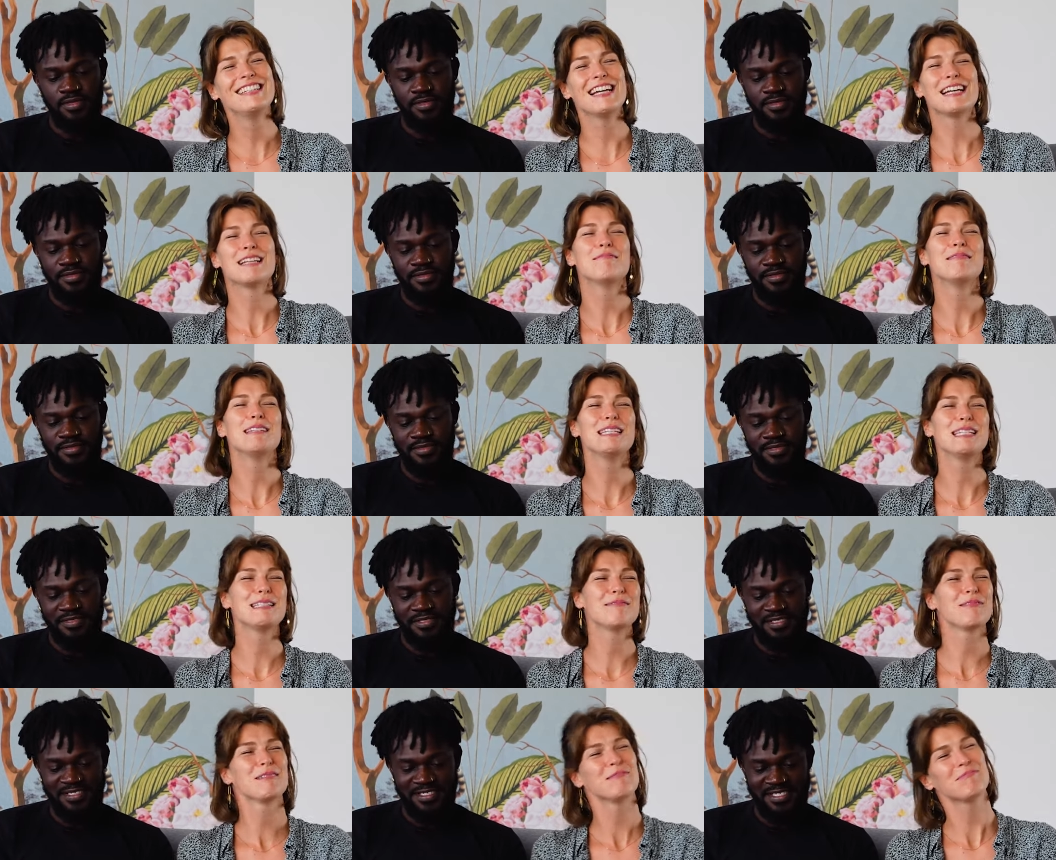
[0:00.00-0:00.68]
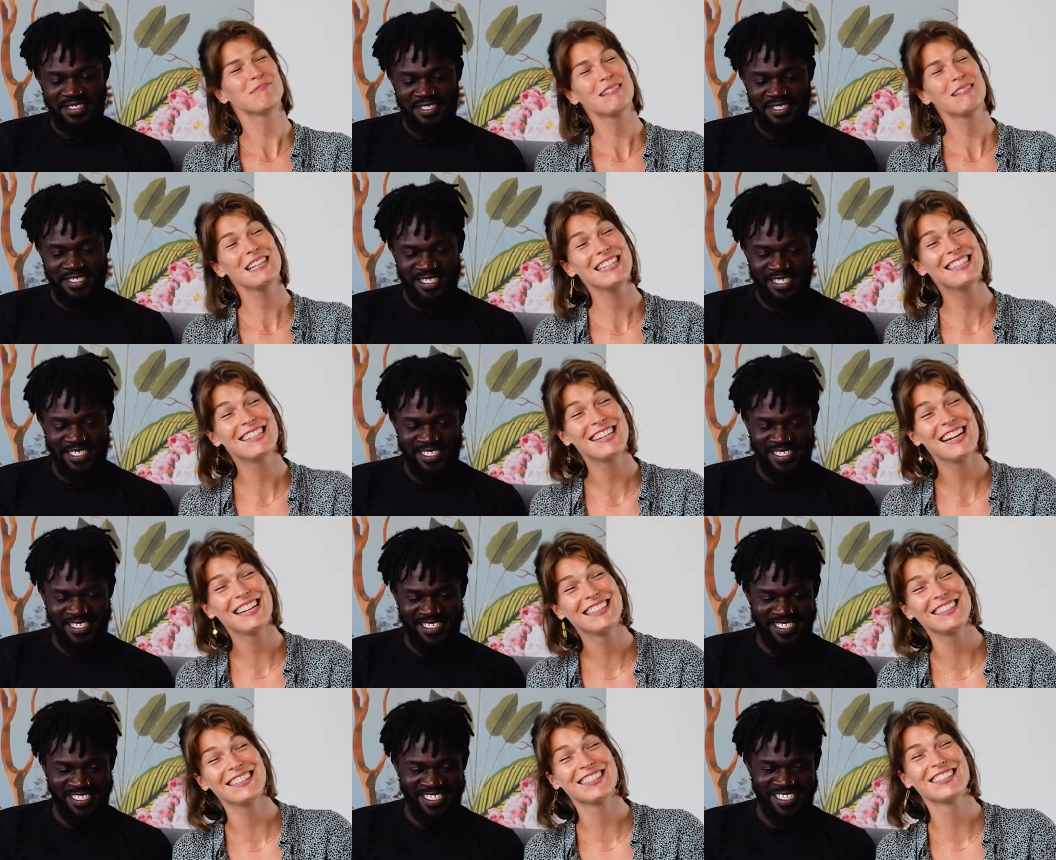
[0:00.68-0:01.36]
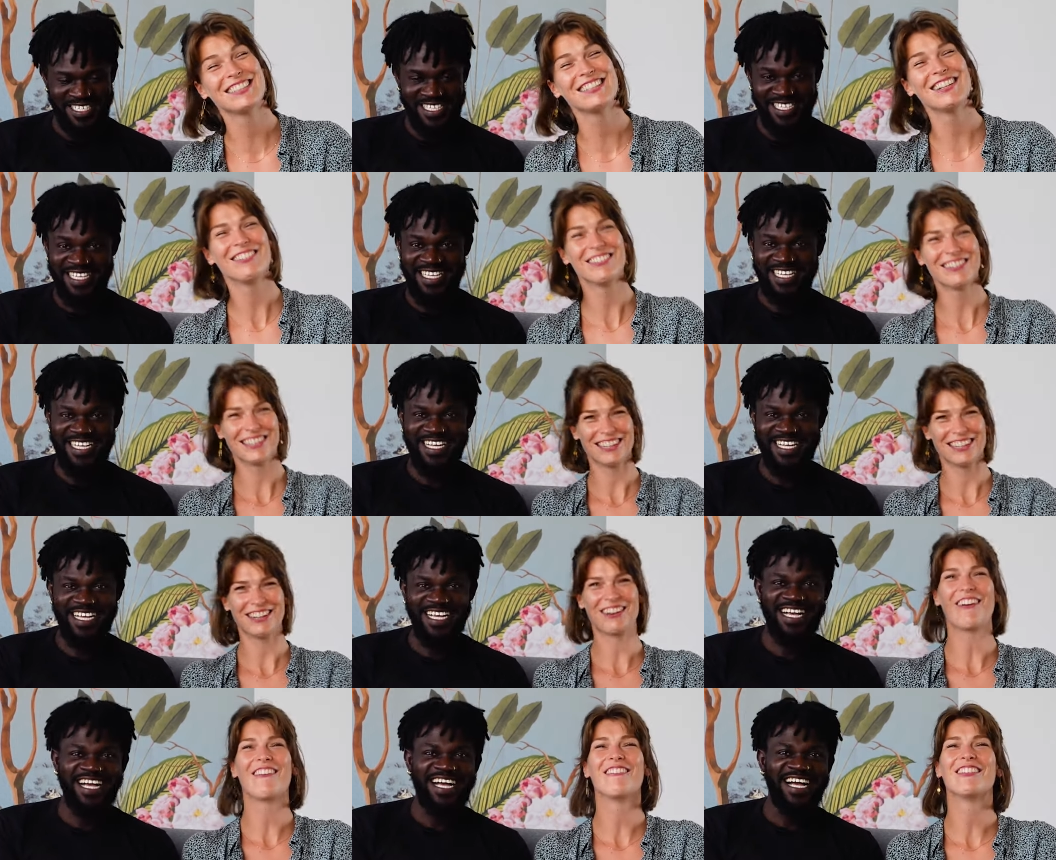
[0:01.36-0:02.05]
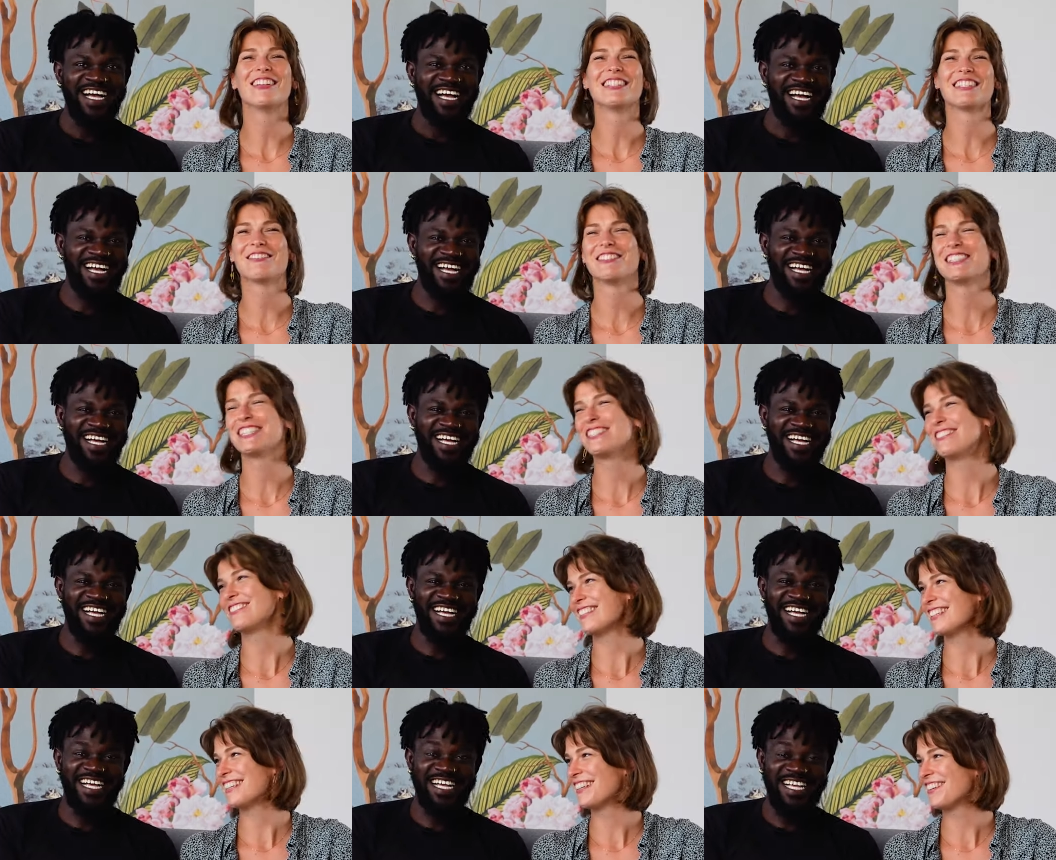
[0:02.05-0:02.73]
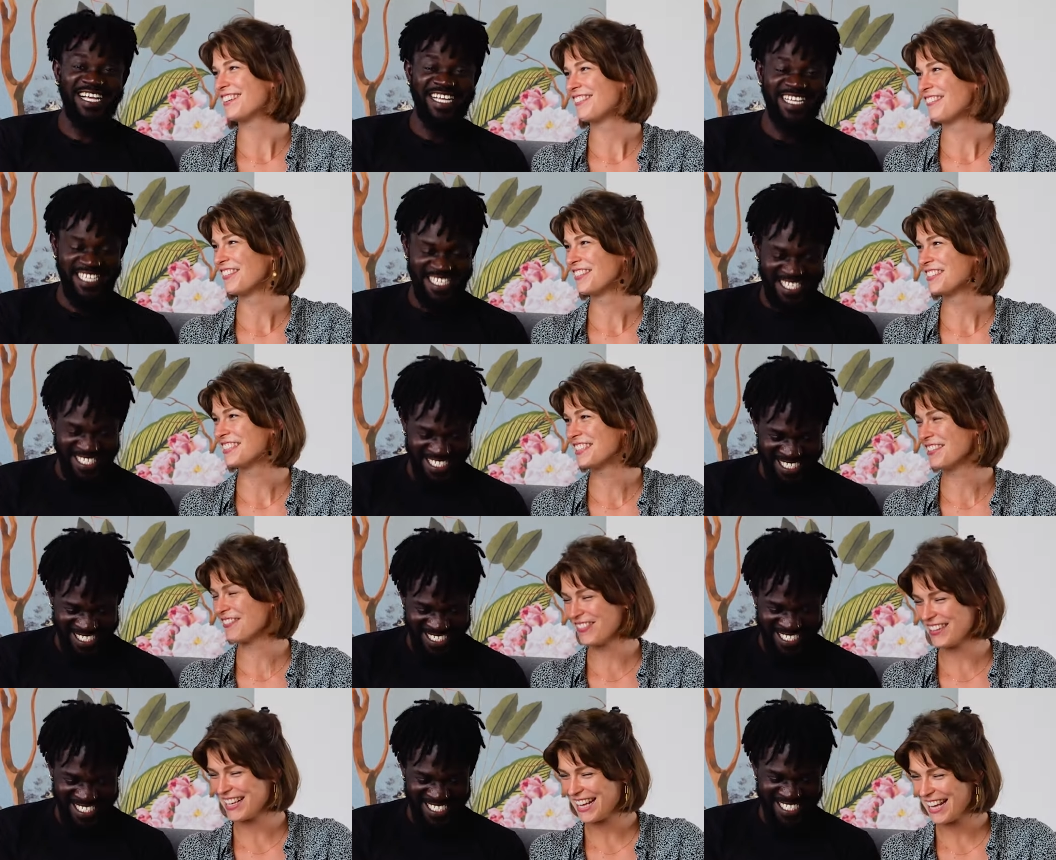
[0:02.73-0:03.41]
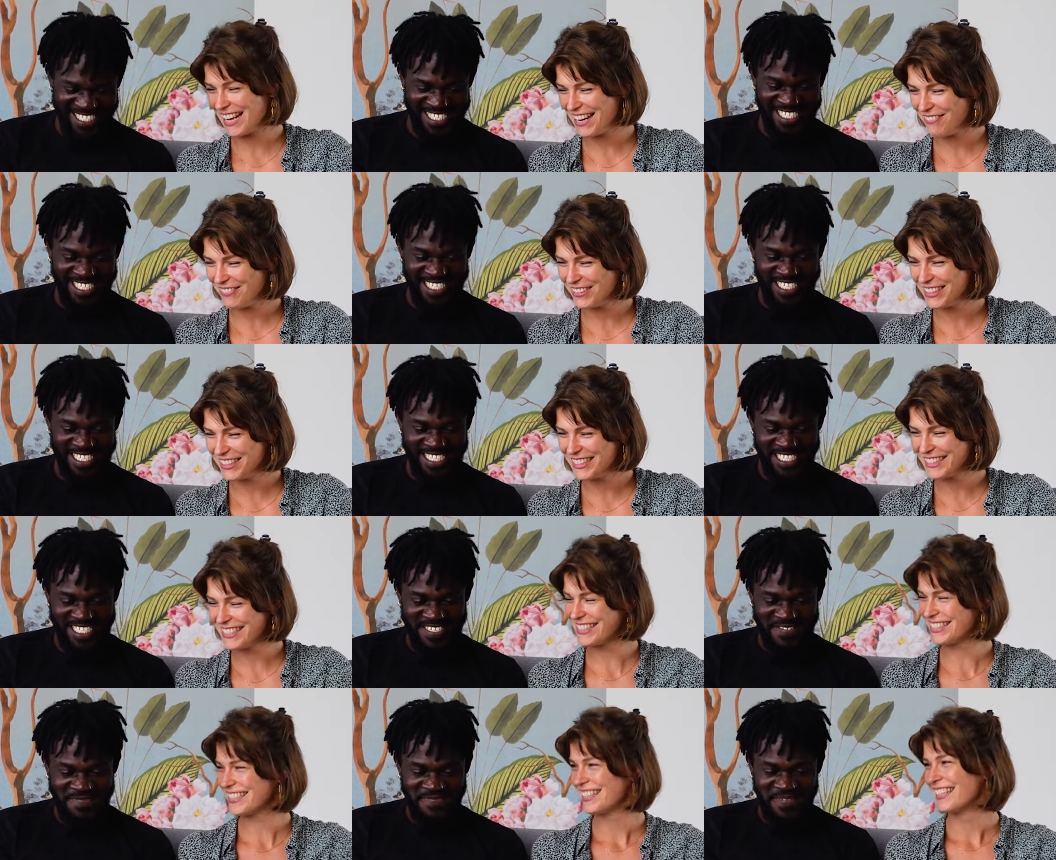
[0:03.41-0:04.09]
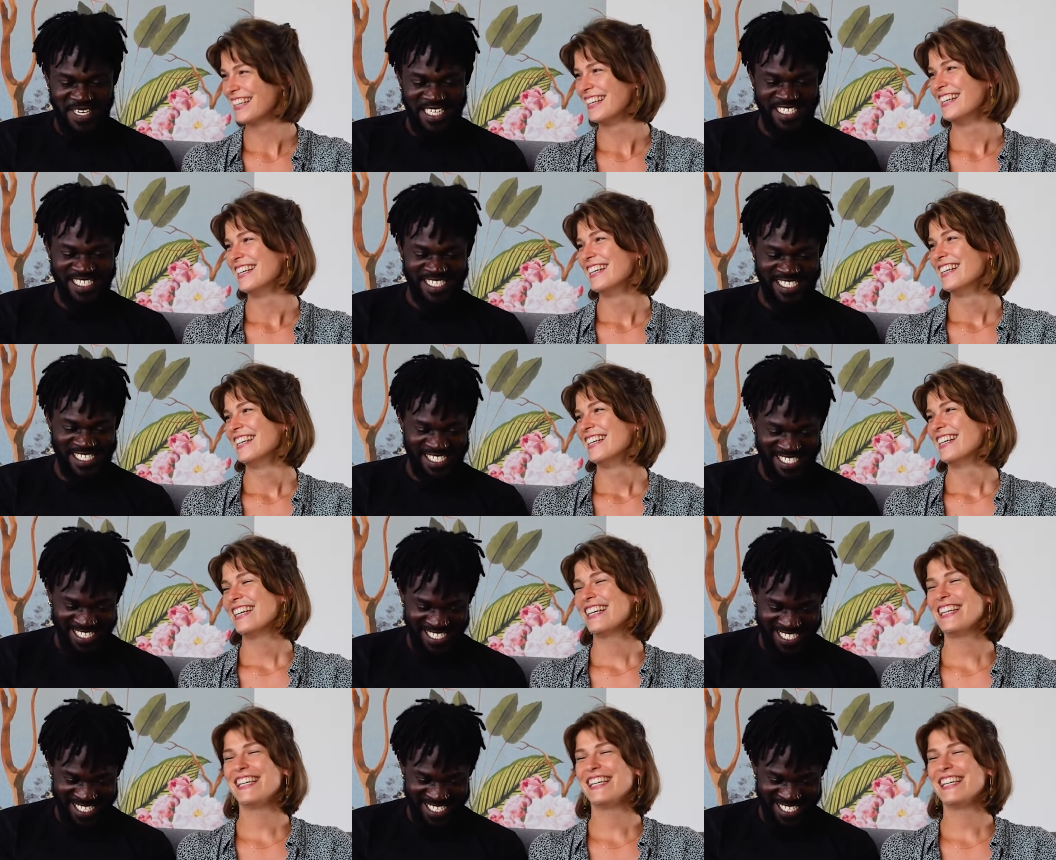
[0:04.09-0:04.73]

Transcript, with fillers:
Speaker 1: yes, please, but please let us know in the comments what you think of the different elements. Please.